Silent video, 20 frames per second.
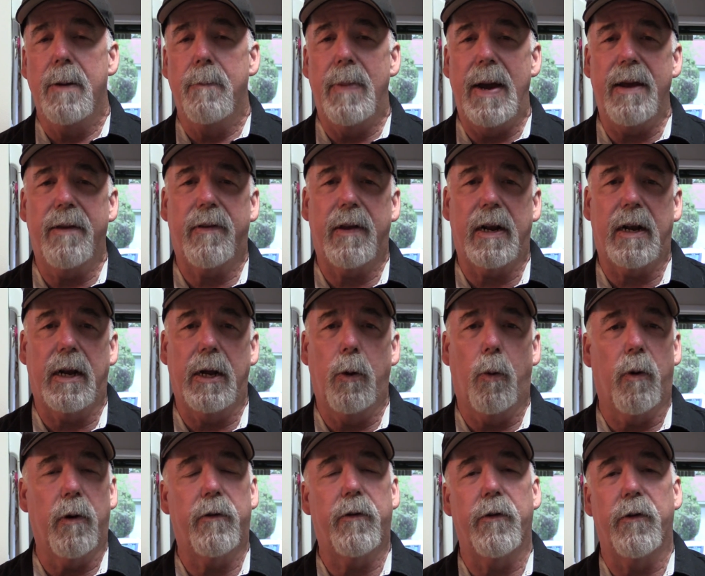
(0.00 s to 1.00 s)
Basically
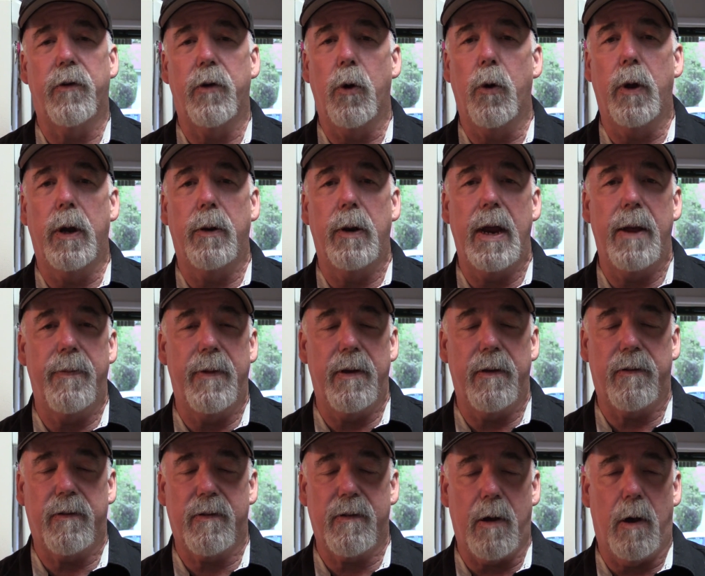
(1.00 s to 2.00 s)
what you're doing in
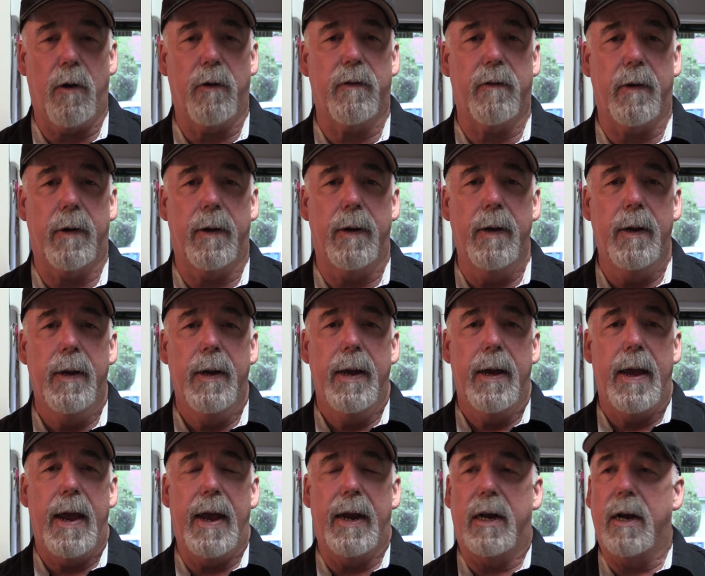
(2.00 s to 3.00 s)
this salsa
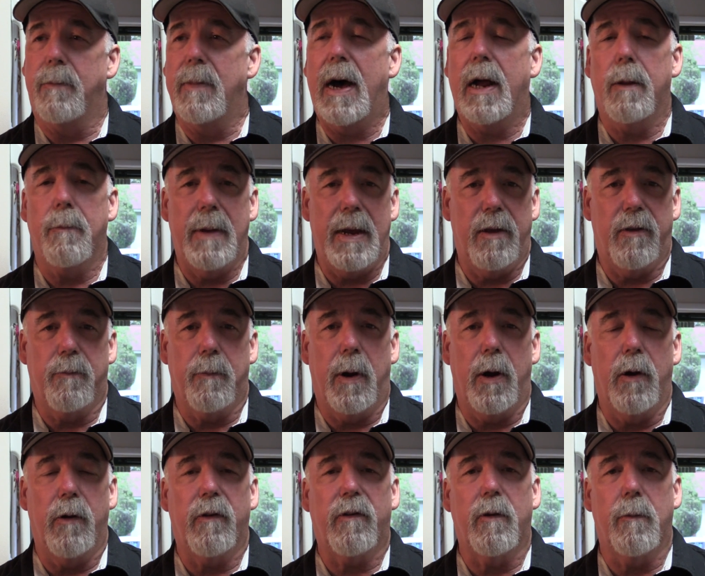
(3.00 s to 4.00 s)
and quemada means burnt.